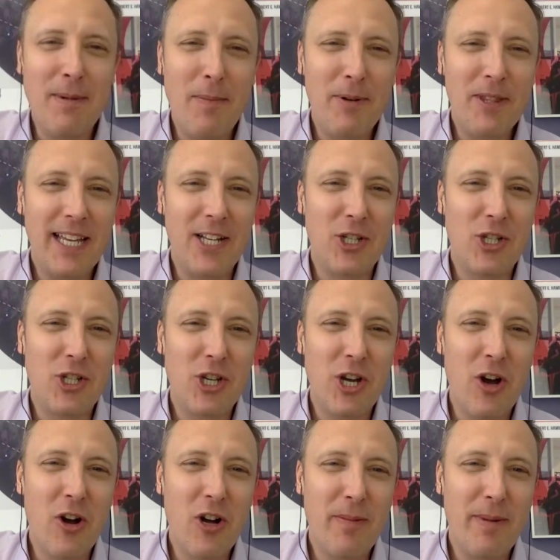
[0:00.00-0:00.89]
up with like a
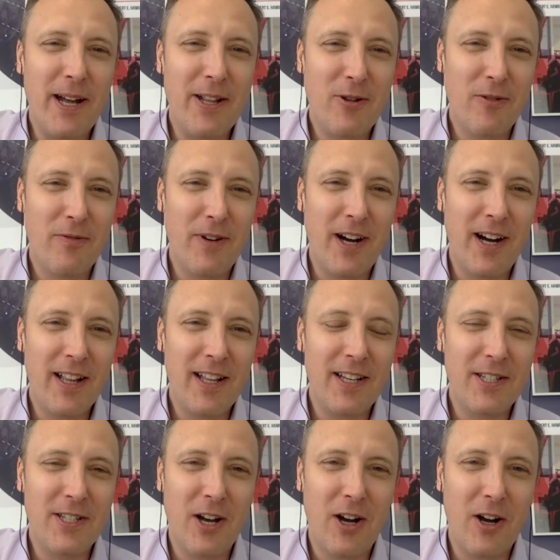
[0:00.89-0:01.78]
joke about
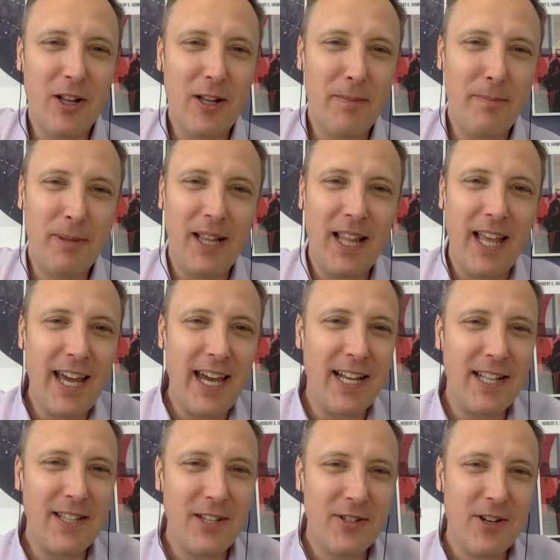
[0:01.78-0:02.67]
Nirvana's on a
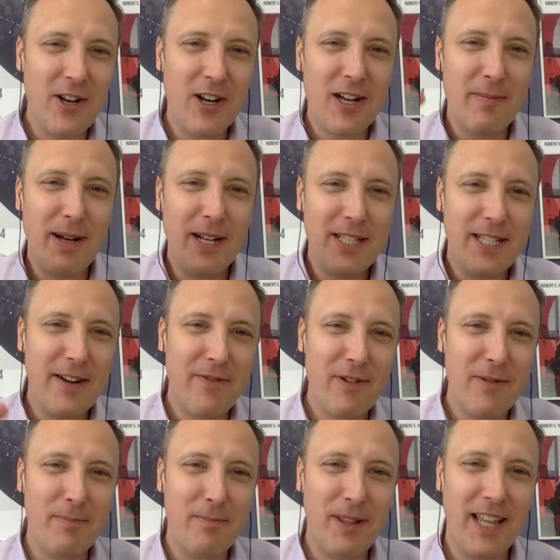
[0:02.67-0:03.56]
plane to talk about
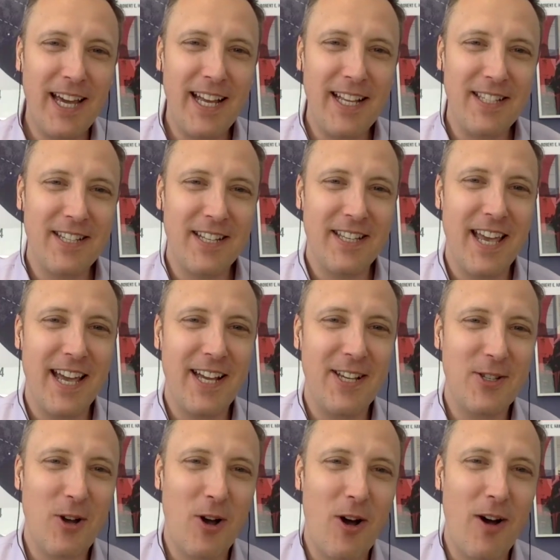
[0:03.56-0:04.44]
different planes to
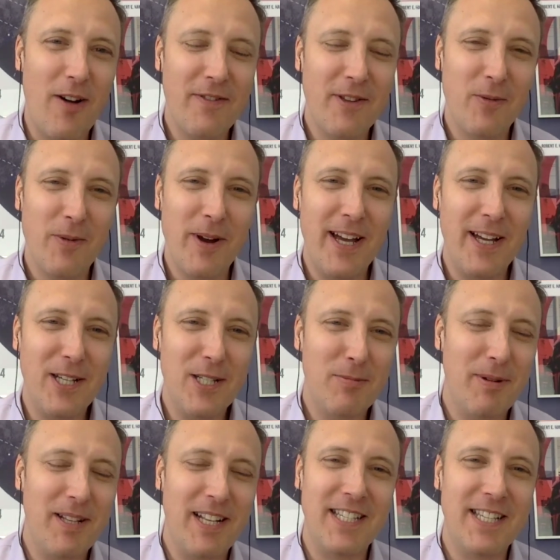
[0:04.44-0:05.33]
take us off the
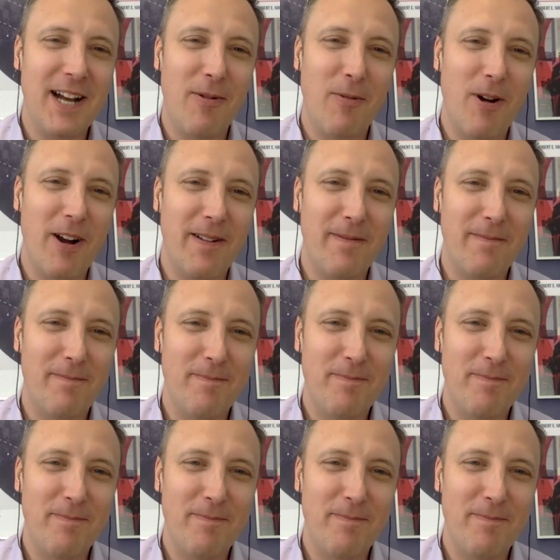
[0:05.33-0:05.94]
rails, but it's not working.